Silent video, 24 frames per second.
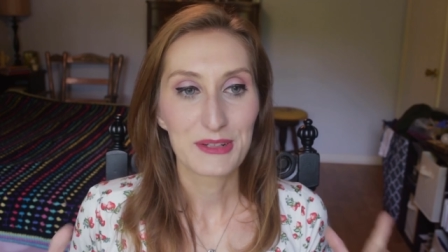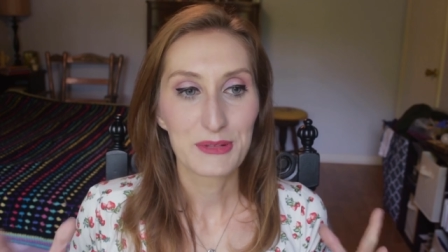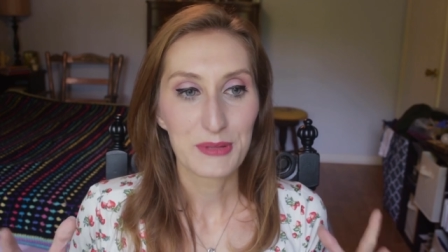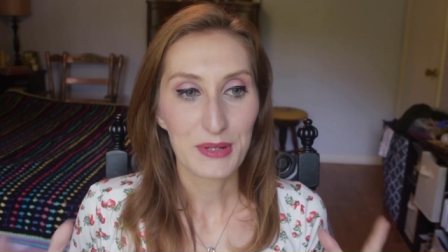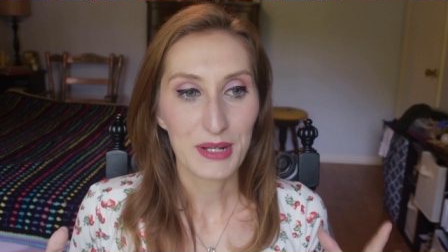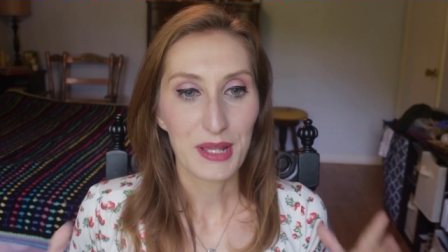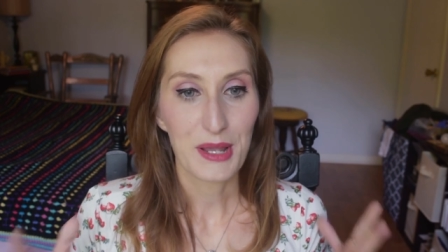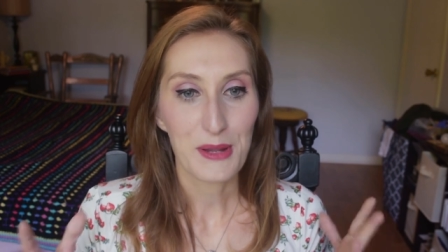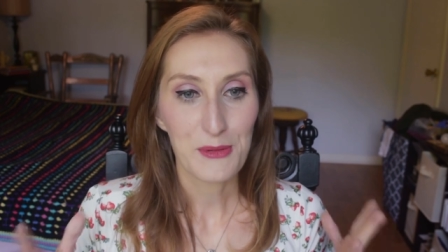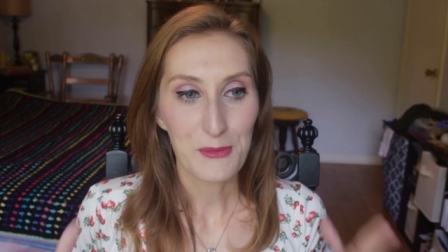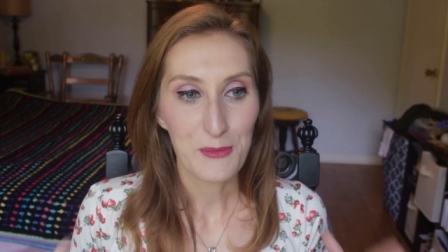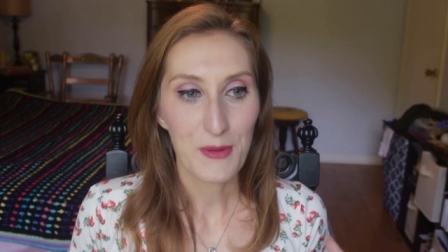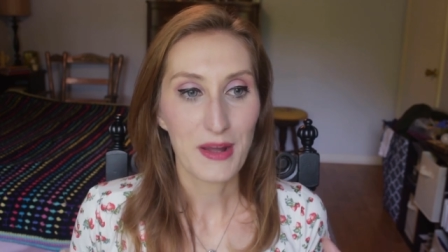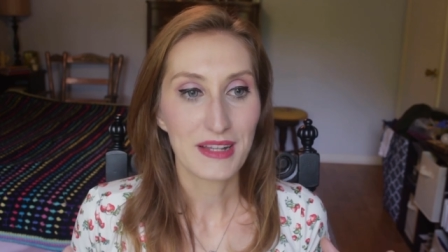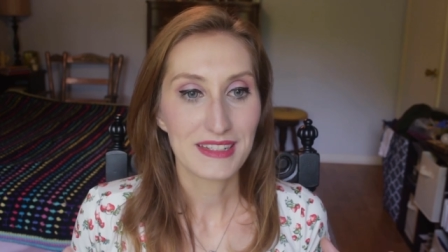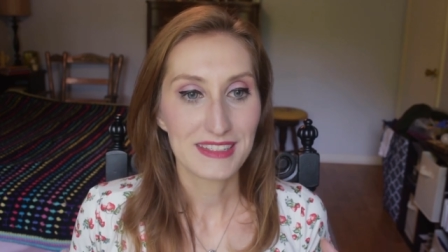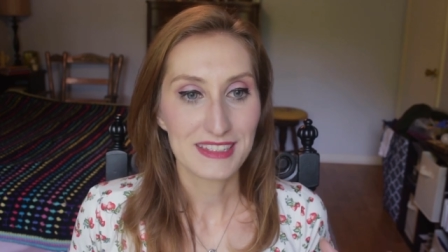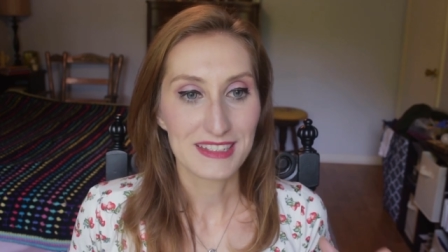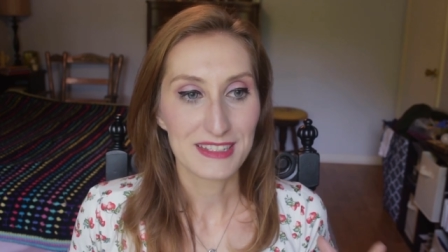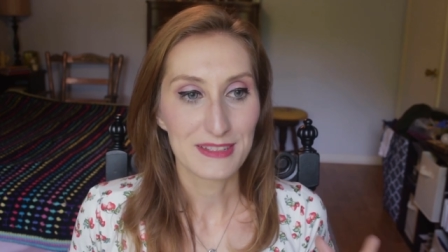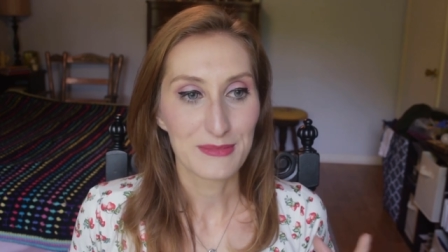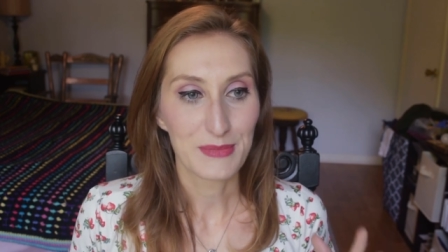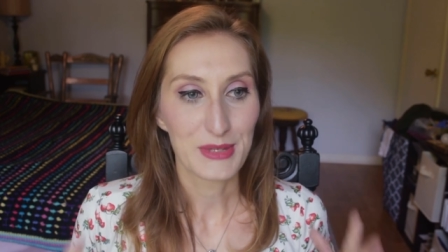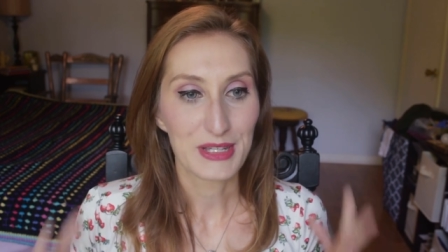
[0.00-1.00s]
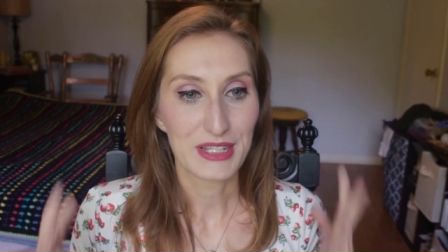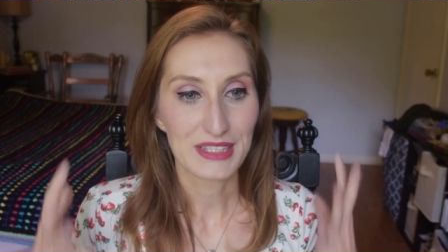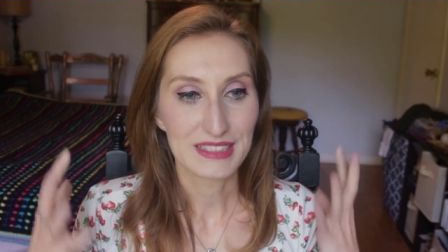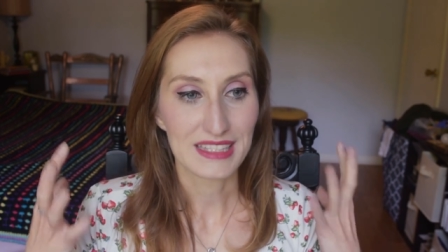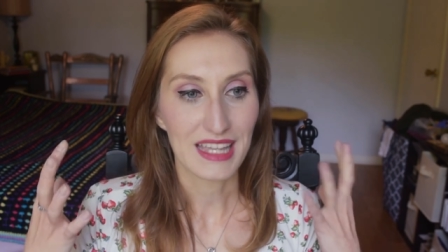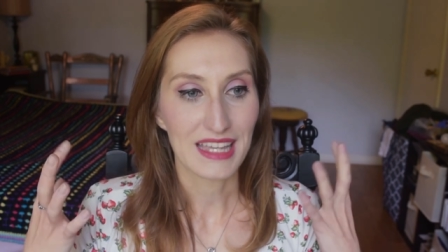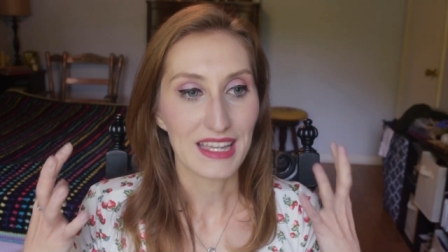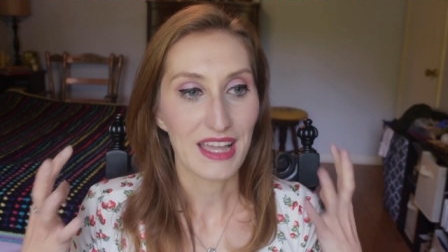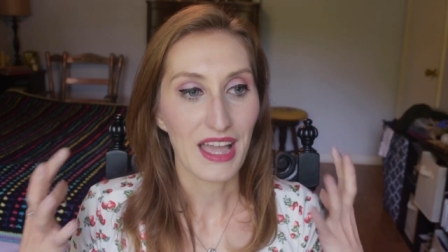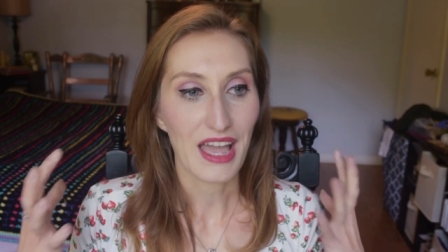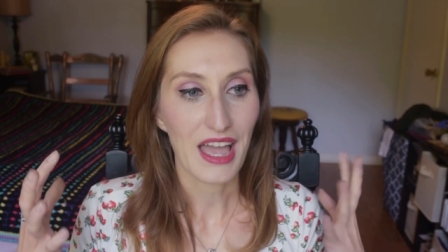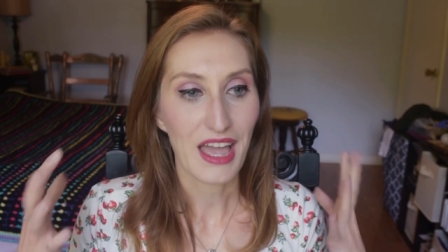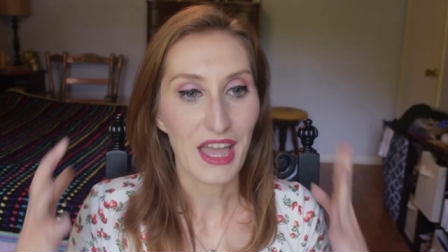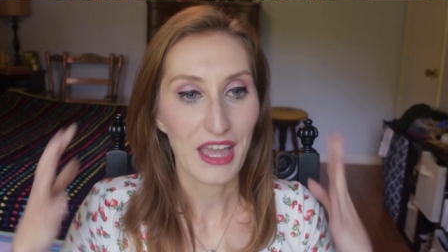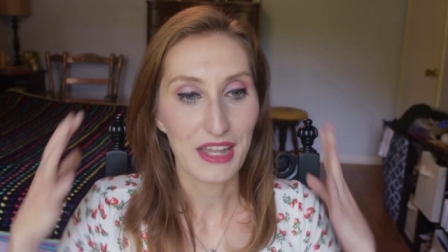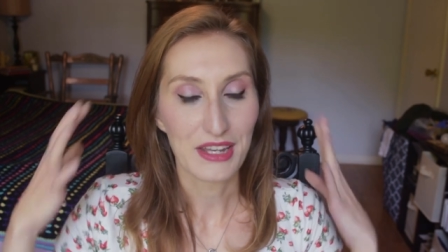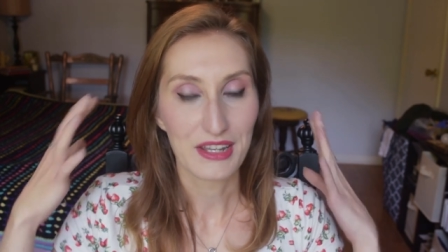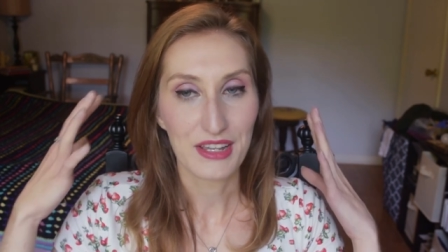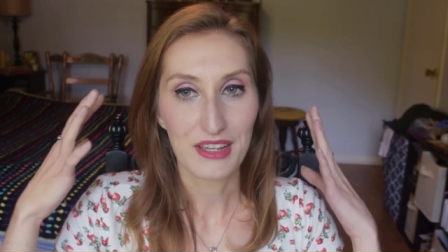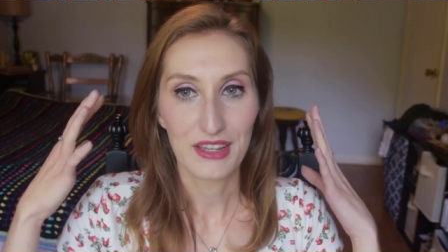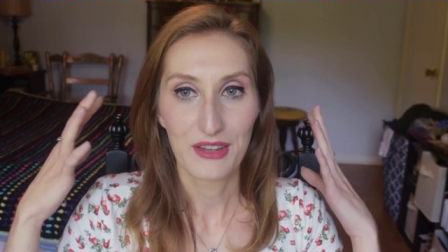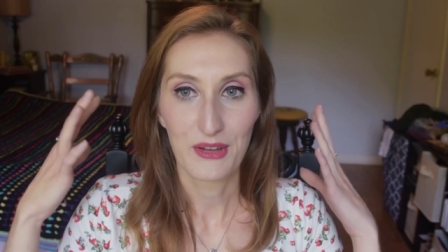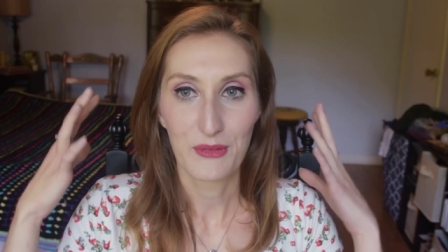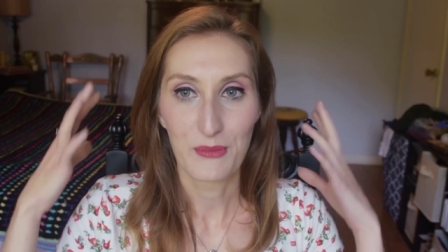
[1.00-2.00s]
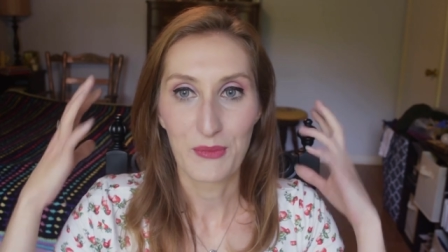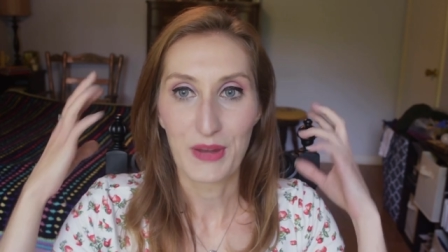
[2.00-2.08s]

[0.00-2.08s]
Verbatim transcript: what I wanted because I had,